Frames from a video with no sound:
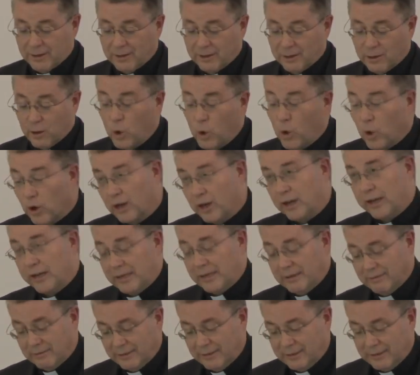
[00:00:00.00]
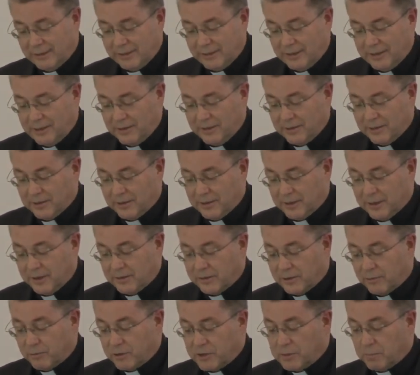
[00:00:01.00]
glocally,
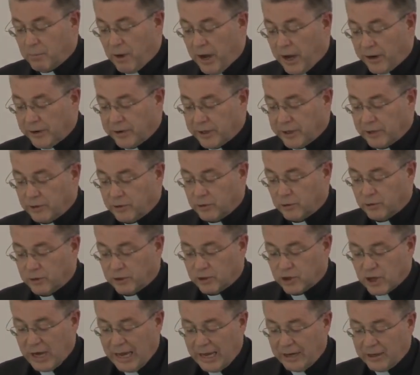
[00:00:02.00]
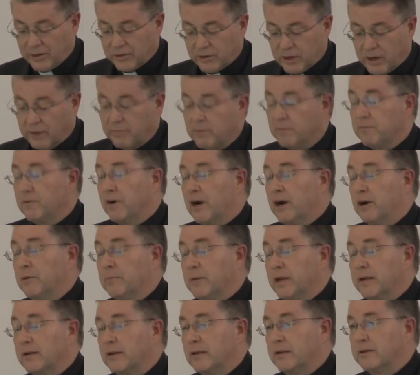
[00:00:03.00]
is in responding to the challenge of
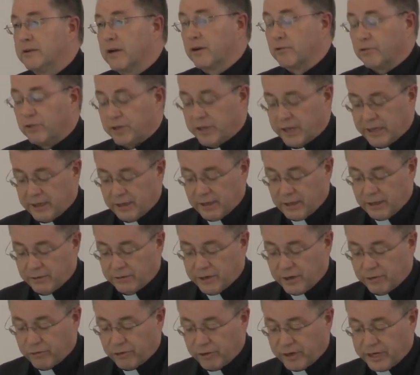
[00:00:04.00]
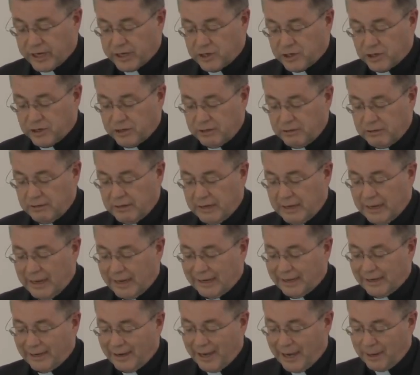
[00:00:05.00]
environmental degradation
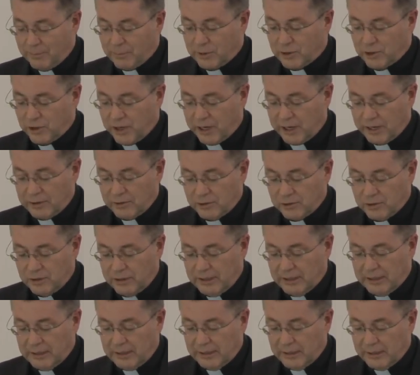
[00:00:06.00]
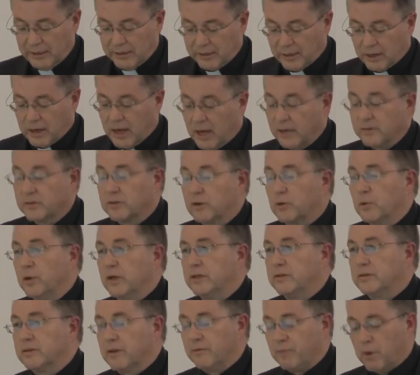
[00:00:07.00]
and climate change, the
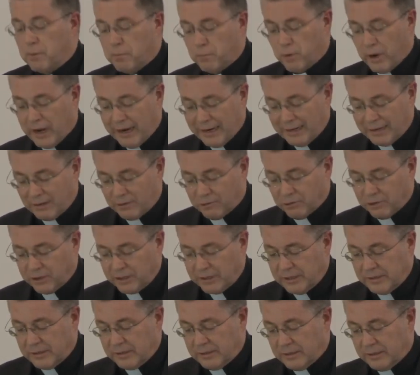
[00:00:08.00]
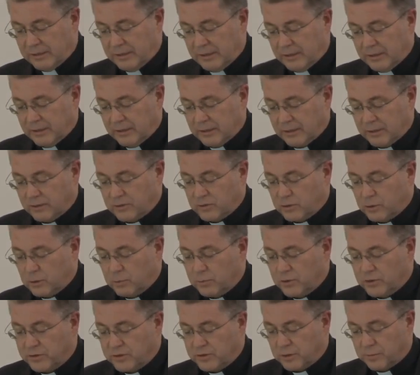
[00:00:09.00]
consequence of unbridled greed,
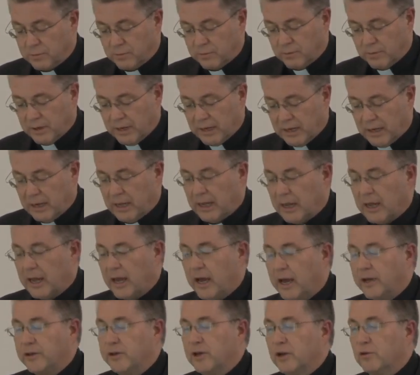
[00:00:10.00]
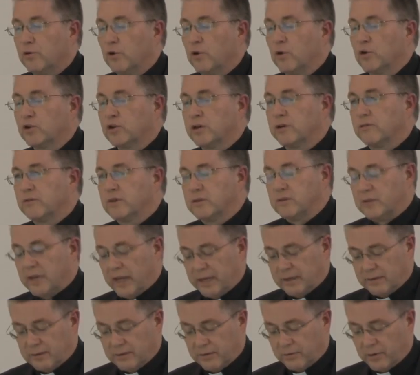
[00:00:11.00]
consumerism, and the erosion of the
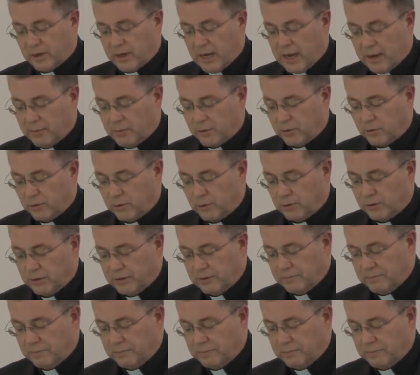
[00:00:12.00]
sense of the common good.